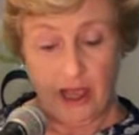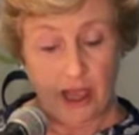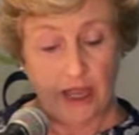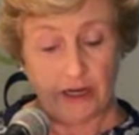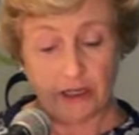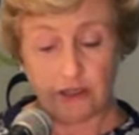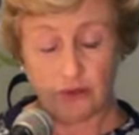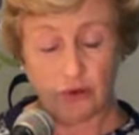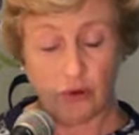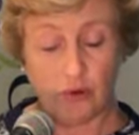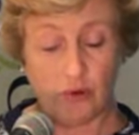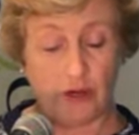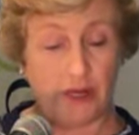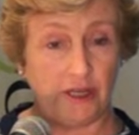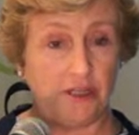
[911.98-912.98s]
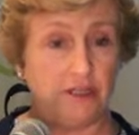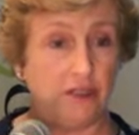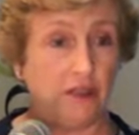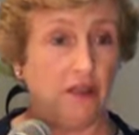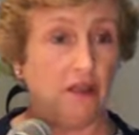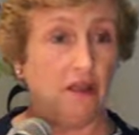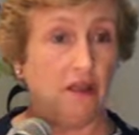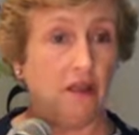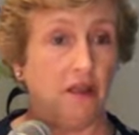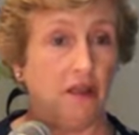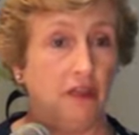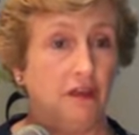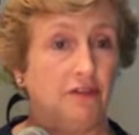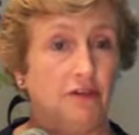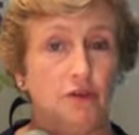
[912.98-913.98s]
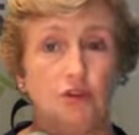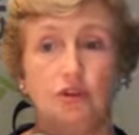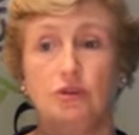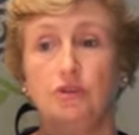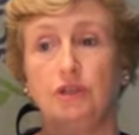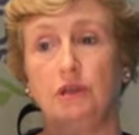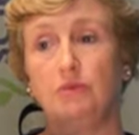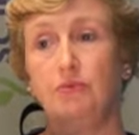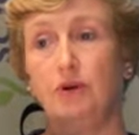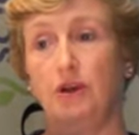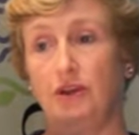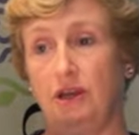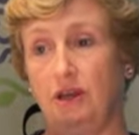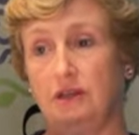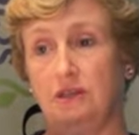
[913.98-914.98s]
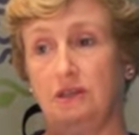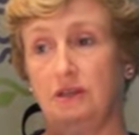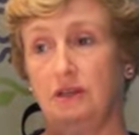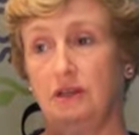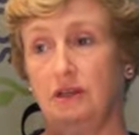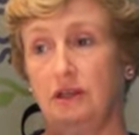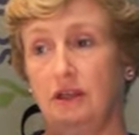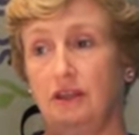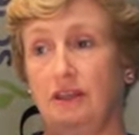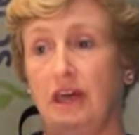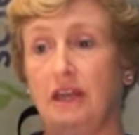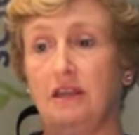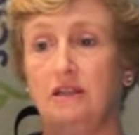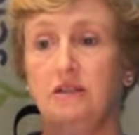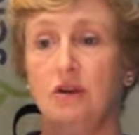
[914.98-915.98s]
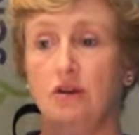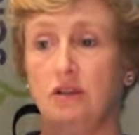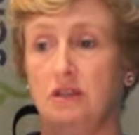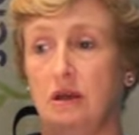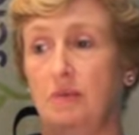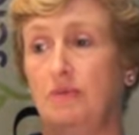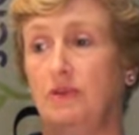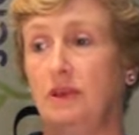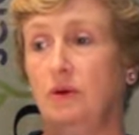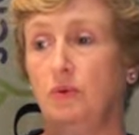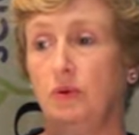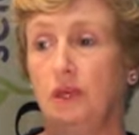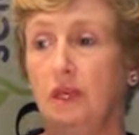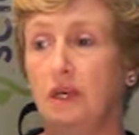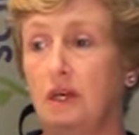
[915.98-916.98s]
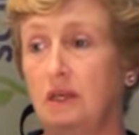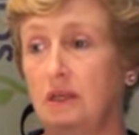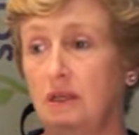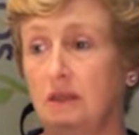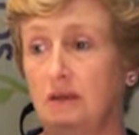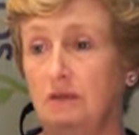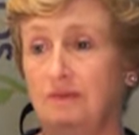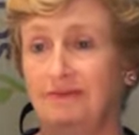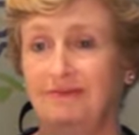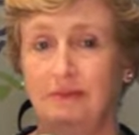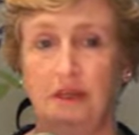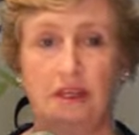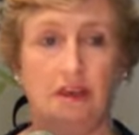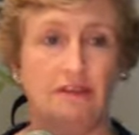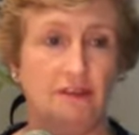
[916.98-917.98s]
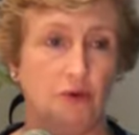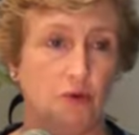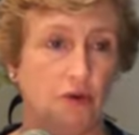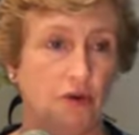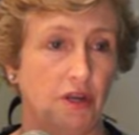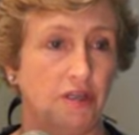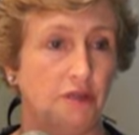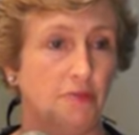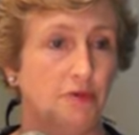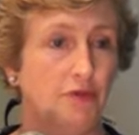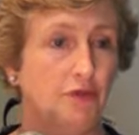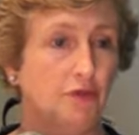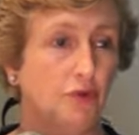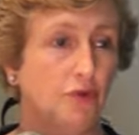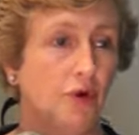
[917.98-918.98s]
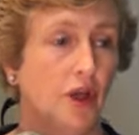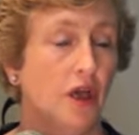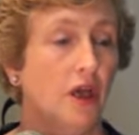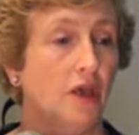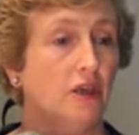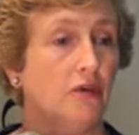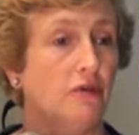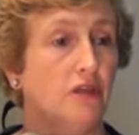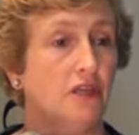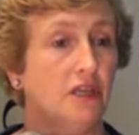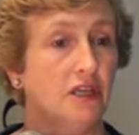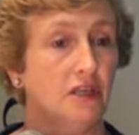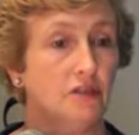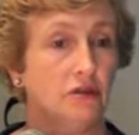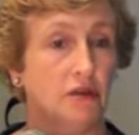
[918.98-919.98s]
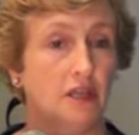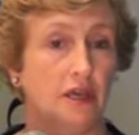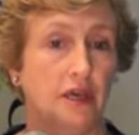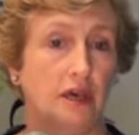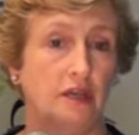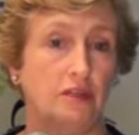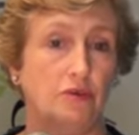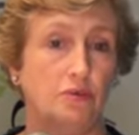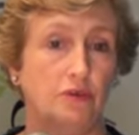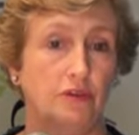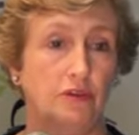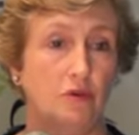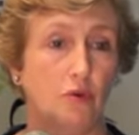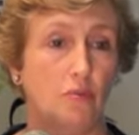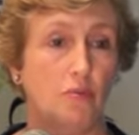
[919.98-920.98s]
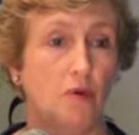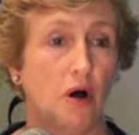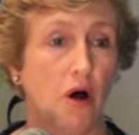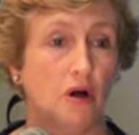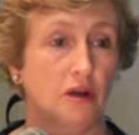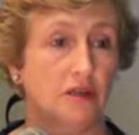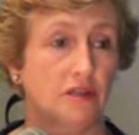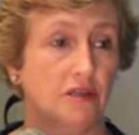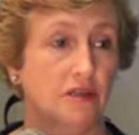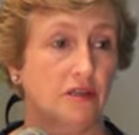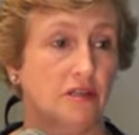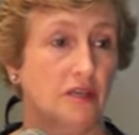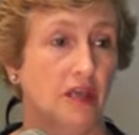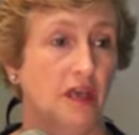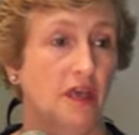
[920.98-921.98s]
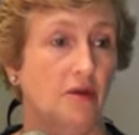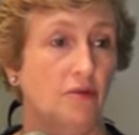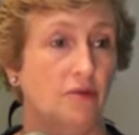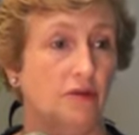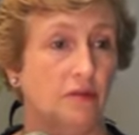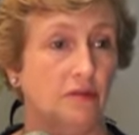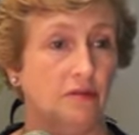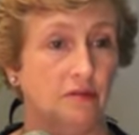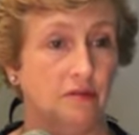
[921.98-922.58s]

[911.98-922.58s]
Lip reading: And as always, if you're choosing products, that is not something we can give you a recipe for. You need to liaise with your marketers, with